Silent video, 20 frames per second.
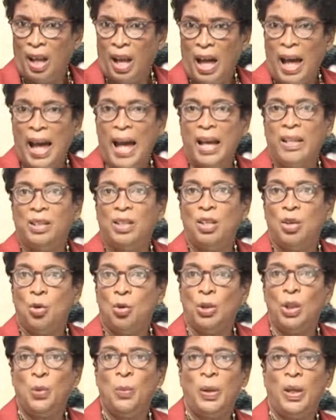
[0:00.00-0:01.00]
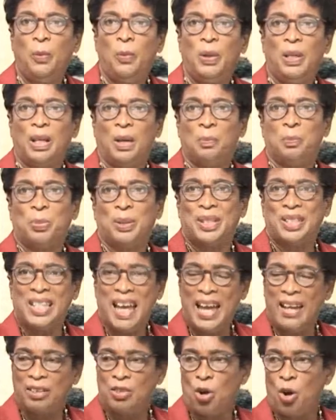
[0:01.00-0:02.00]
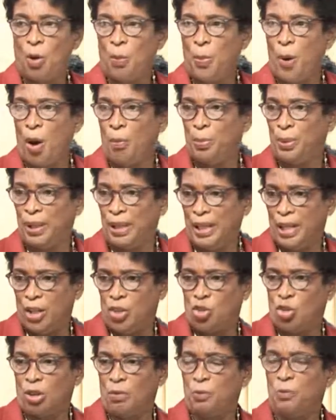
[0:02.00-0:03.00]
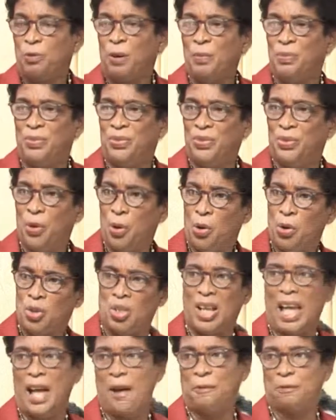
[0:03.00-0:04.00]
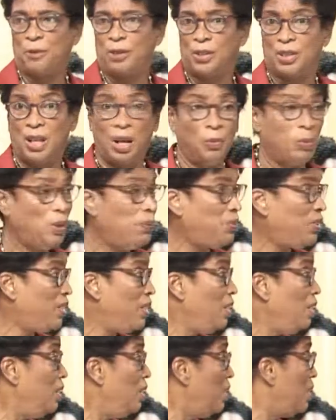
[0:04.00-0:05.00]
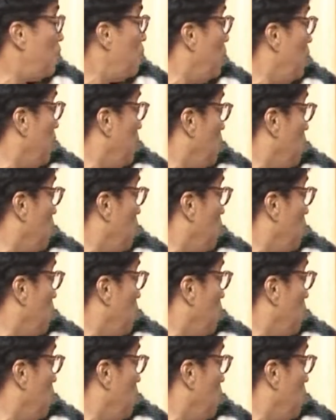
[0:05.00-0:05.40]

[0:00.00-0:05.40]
And the only way we can protect our population from those efforts, and we've seen this with